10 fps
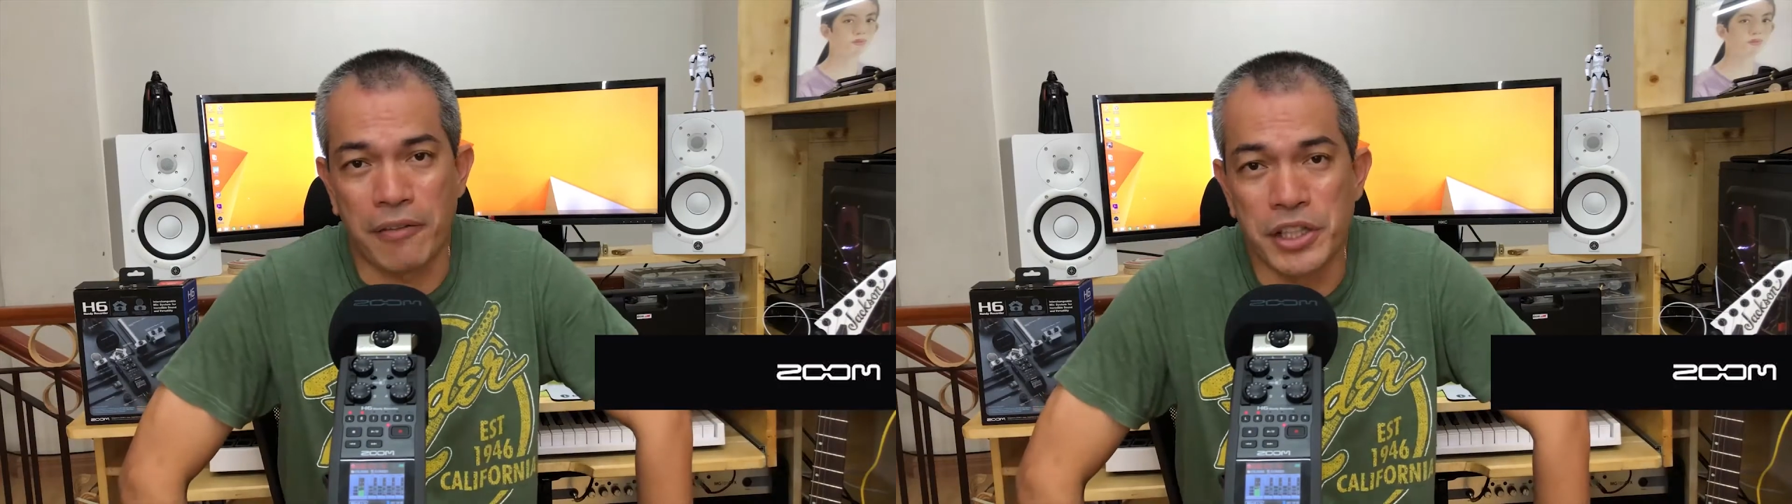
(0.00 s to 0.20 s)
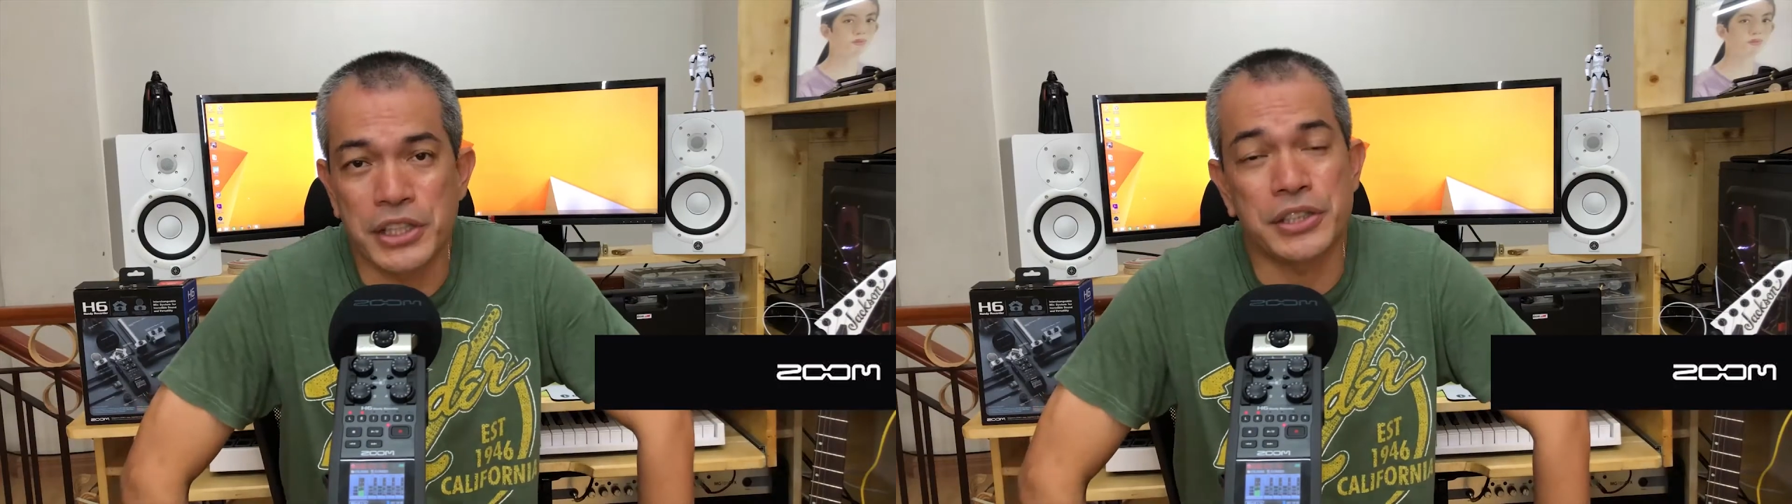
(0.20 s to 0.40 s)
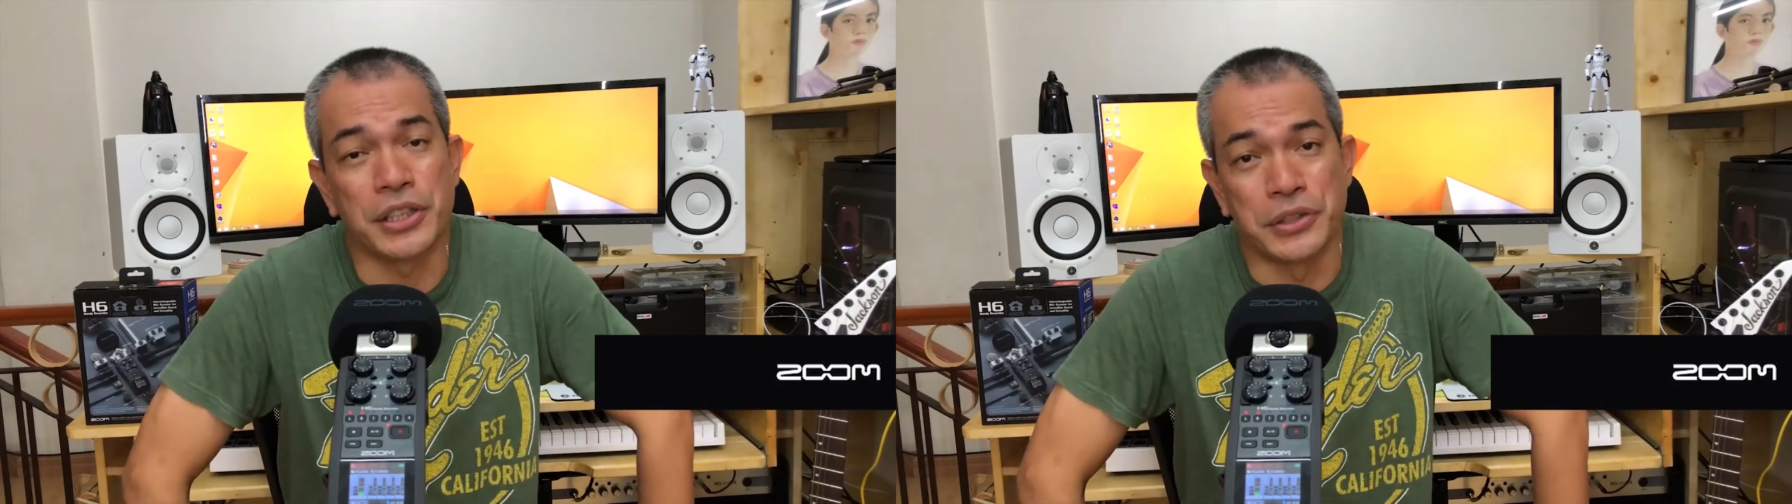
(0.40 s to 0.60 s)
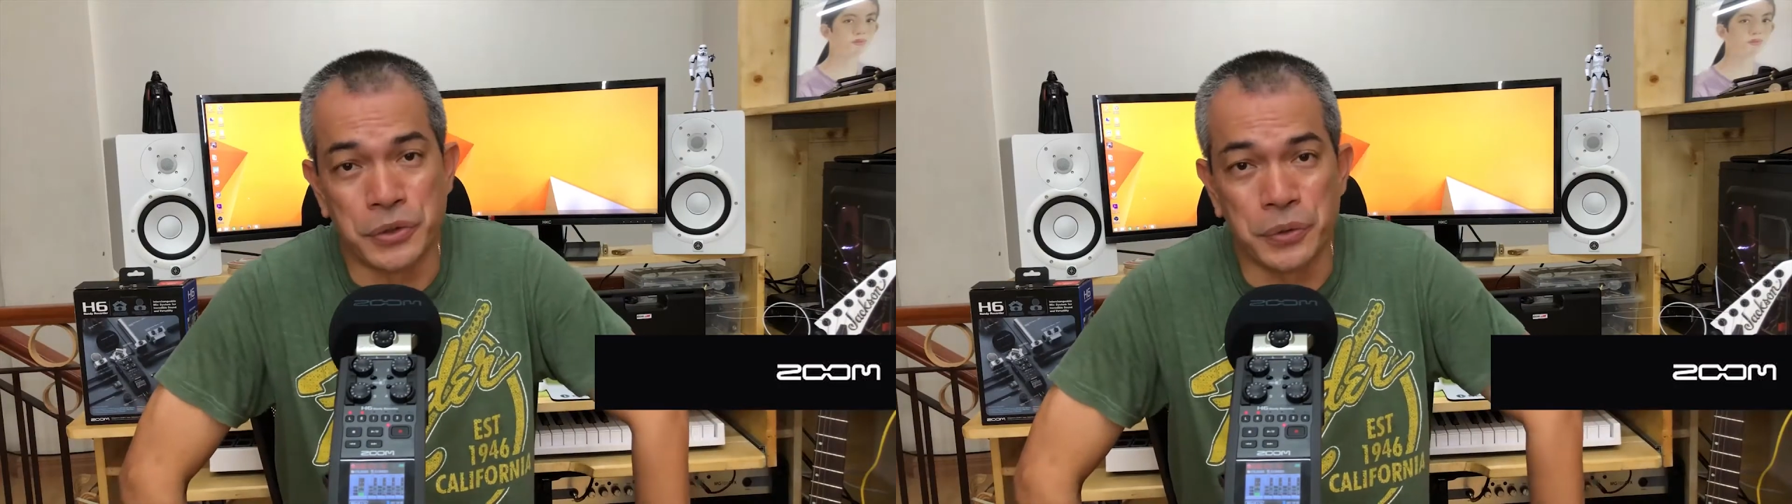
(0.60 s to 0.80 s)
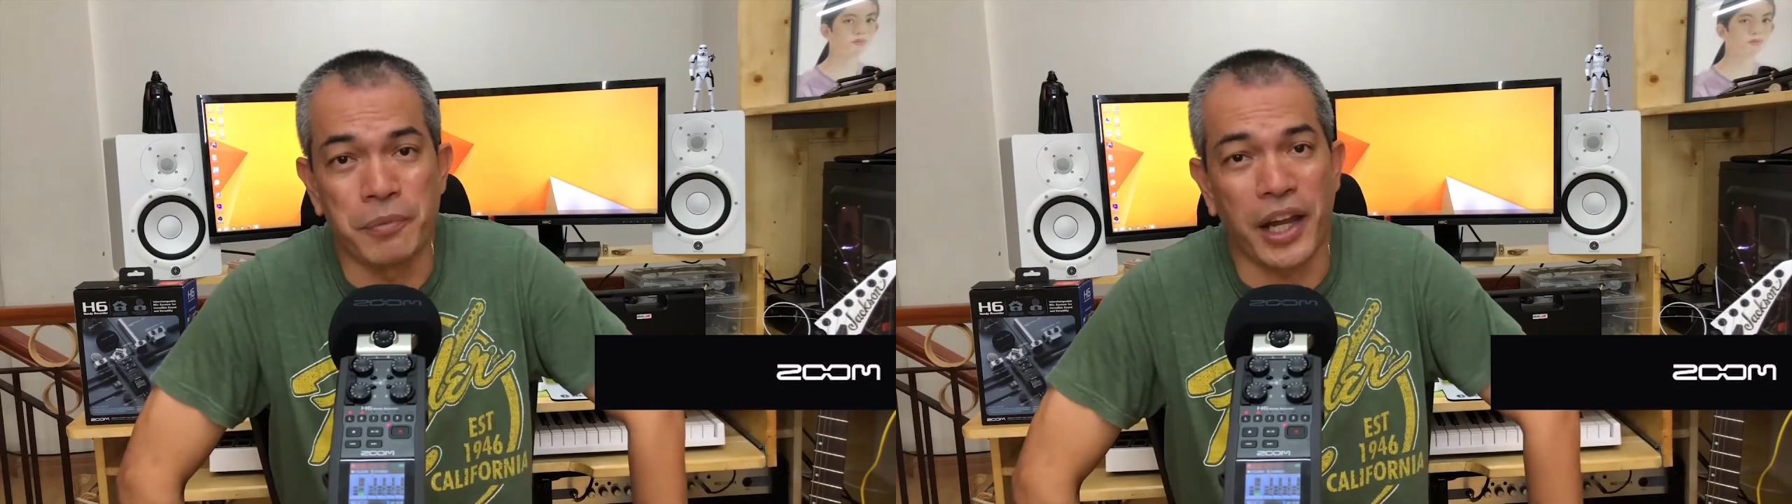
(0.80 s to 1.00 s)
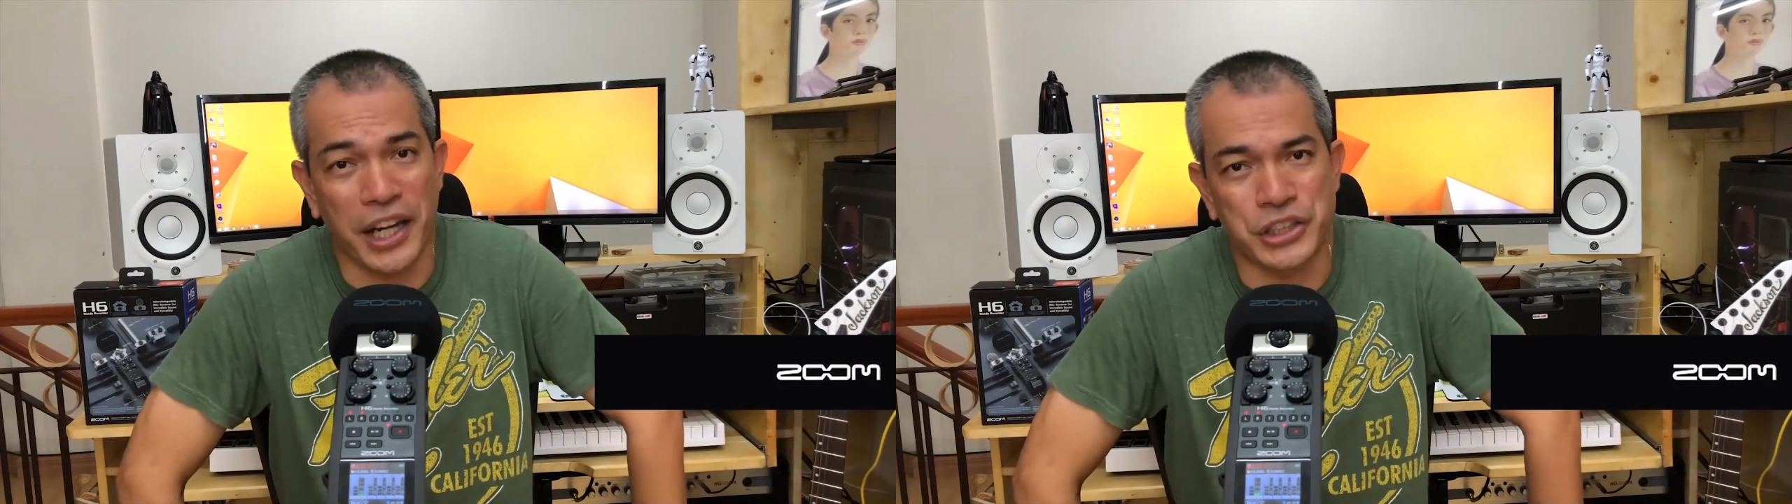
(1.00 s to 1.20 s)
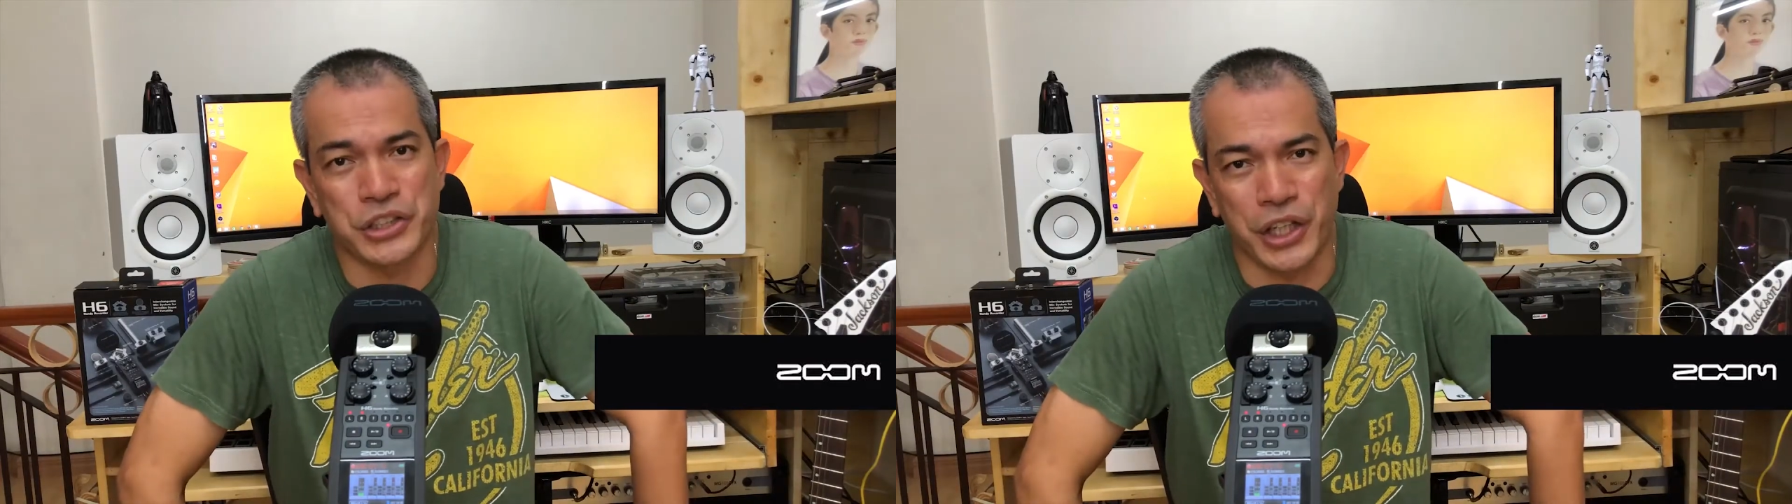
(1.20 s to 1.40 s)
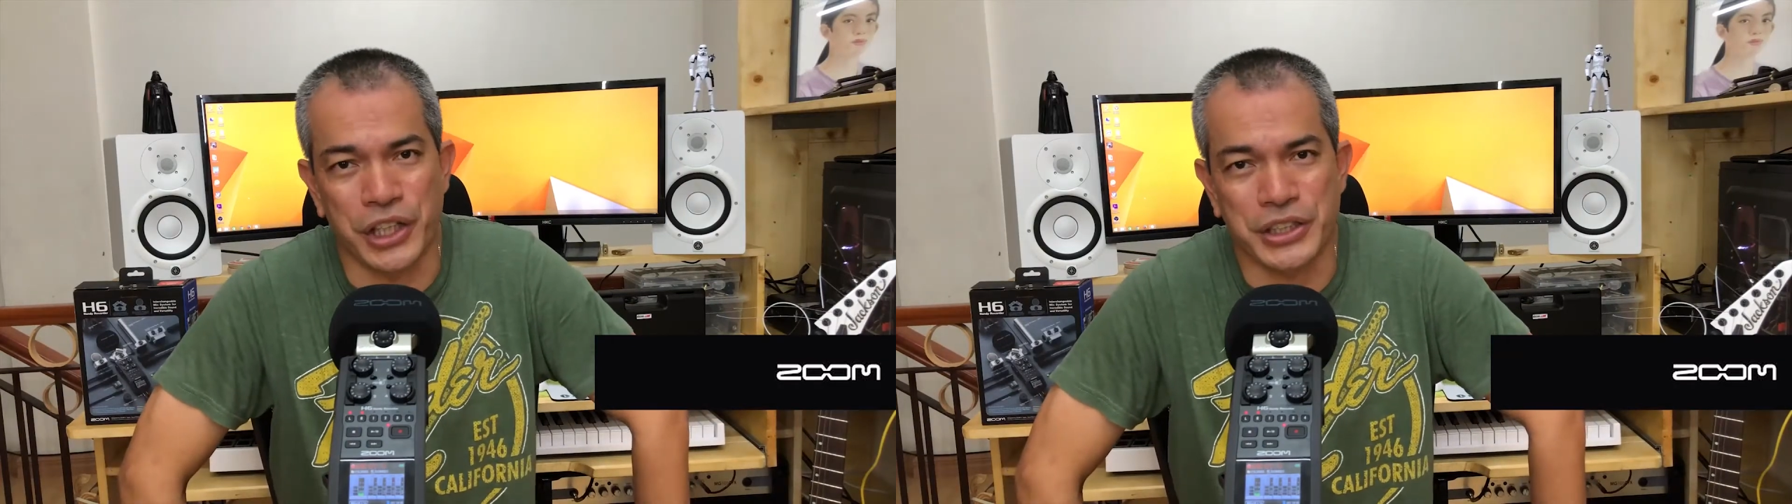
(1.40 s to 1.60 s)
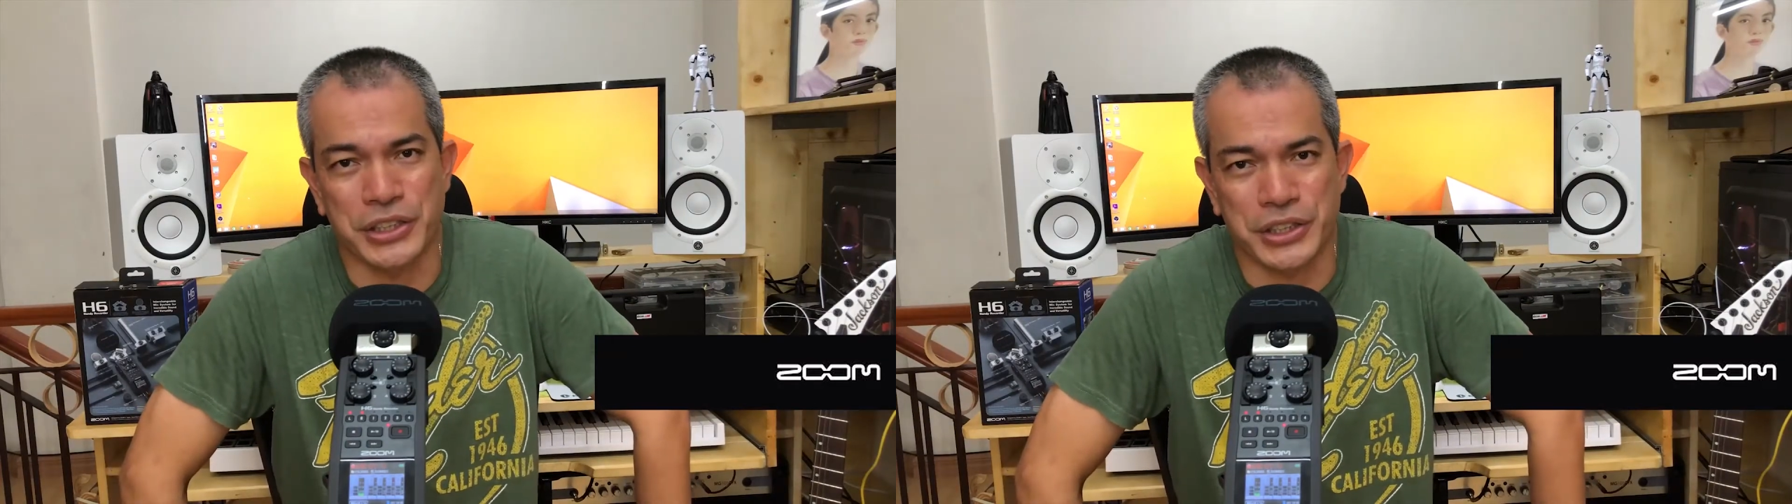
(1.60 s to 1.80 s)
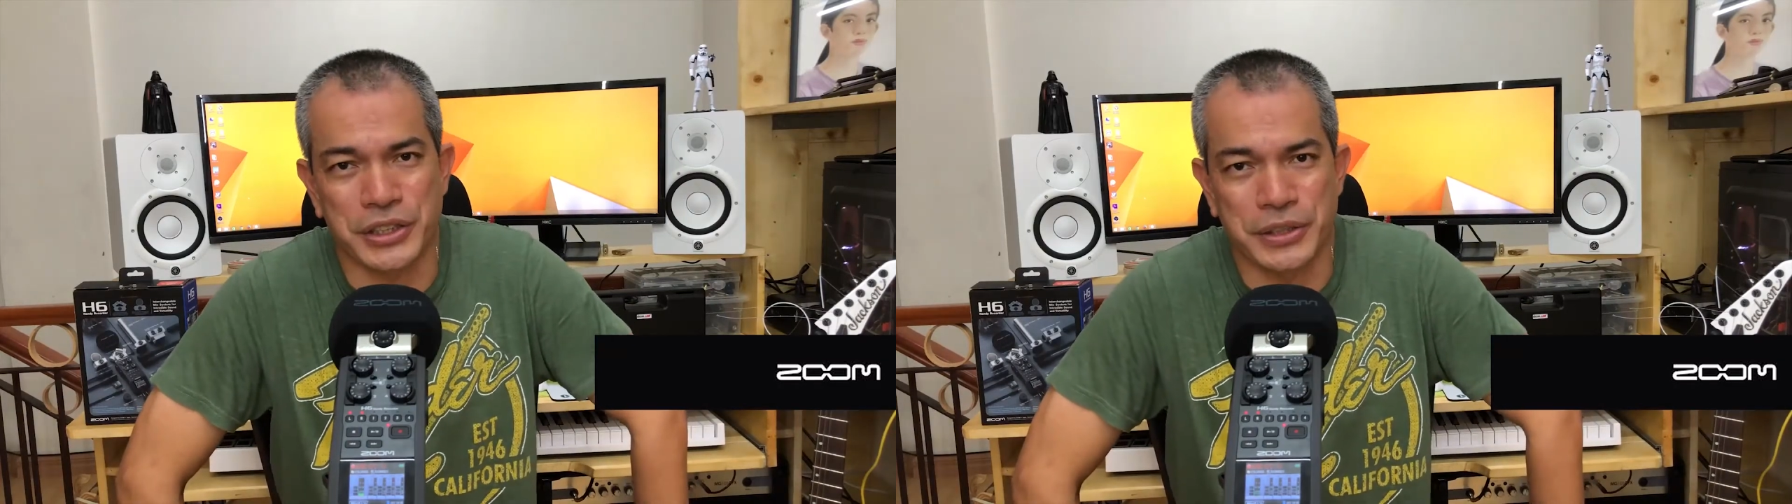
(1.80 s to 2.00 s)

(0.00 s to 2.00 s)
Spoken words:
This is the Zoom H6.